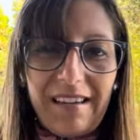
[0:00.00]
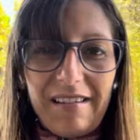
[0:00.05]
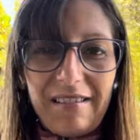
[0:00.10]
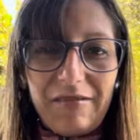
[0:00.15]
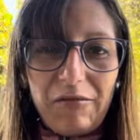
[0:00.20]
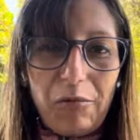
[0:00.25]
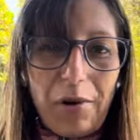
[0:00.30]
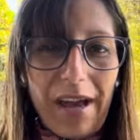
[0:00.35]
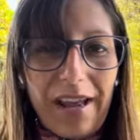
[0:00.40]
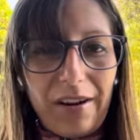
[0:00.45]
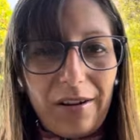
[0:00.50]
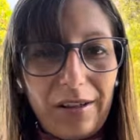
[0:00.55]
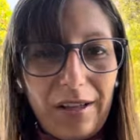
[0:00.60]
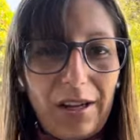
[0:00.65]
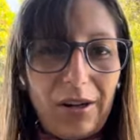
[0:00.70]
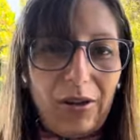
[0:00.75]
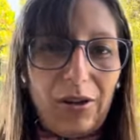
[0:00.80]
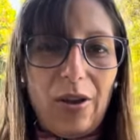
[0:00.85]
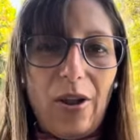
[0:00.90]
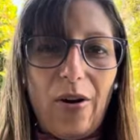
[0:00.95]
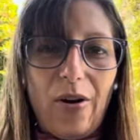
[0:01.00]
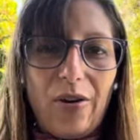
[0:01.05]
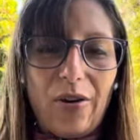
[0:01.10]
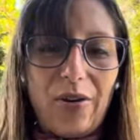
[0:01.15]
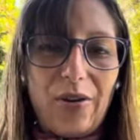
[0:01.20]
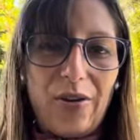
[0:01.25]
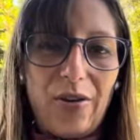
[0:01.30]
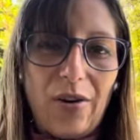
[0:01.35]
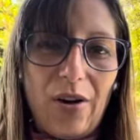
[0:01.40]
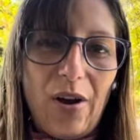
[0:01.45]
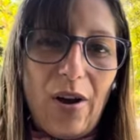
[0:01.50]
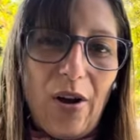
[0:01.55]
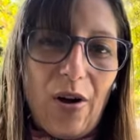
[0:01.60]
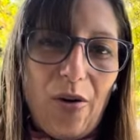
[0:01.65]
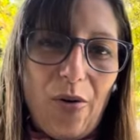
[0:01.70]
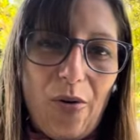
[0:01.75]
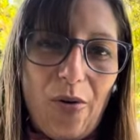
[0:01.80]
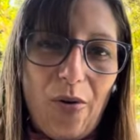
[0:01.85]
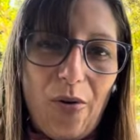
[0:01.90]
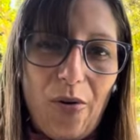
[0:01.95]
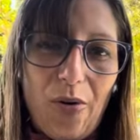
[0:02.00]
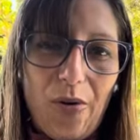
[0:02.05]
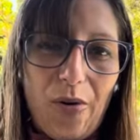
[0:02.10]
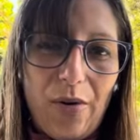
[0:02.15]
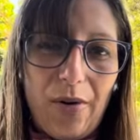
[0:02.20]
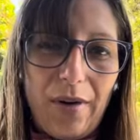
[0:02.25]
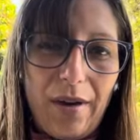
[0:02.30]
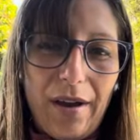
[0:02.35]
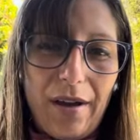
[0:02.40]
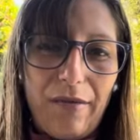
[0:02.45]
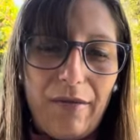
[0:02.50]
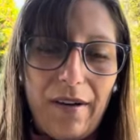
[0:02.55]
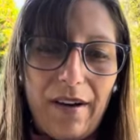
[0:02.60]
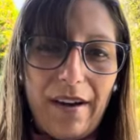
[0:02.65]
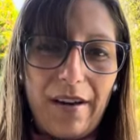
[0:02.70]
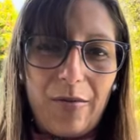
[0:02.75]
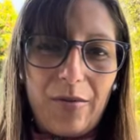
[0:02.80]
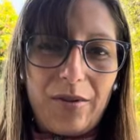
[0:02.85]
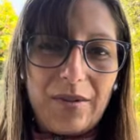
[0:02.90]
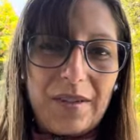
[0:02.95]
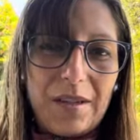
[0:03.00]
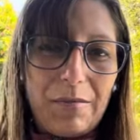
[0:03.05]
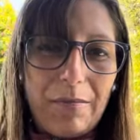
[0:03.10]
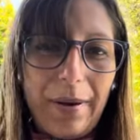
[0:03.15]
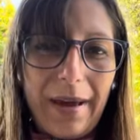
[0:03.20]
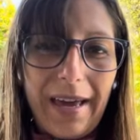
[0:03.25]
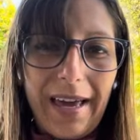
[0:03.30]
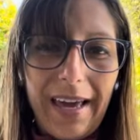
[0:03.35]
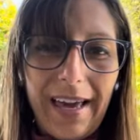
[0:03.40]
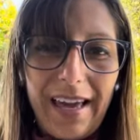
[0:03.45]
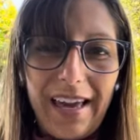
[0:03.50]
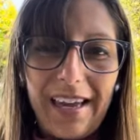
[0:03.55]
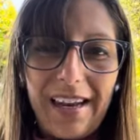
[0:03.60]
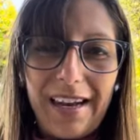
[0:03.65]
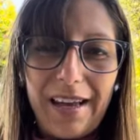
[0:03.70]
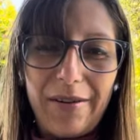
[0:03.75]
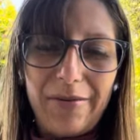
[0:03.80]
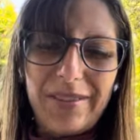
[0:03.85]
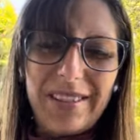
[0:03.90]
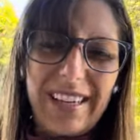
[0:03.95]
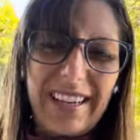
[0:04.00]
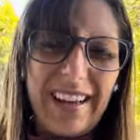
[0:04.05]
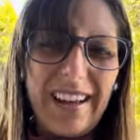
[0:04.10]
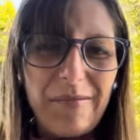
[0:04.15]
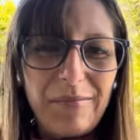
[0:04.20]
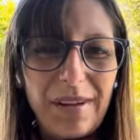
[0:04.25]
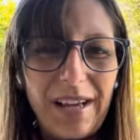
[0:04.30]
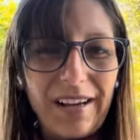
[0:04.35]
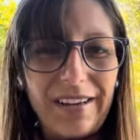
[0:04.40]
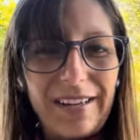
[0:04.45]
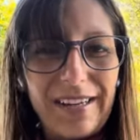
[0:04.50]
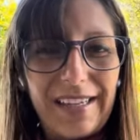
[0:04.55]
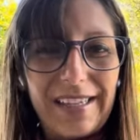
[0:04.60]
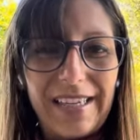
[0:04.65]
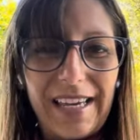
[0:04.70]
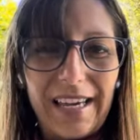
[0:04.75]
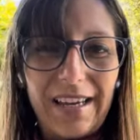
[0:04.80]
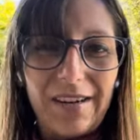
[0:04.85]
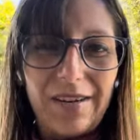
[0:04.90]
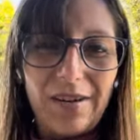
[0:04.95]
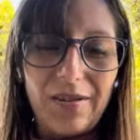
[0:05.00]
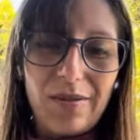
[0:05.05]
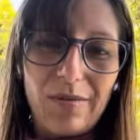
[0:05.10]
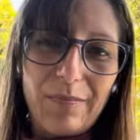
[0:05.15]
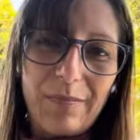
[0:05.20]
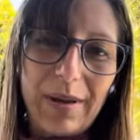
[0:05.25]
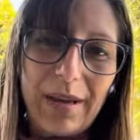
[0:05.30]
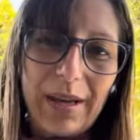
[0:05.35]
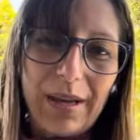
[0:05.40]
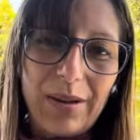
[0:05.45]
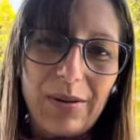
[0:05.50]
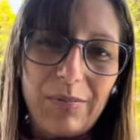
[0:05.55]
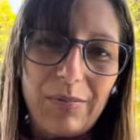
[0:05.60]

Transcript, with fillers: wait a little longer. Or if I was in pain, I was like, I'm not gonna take another pill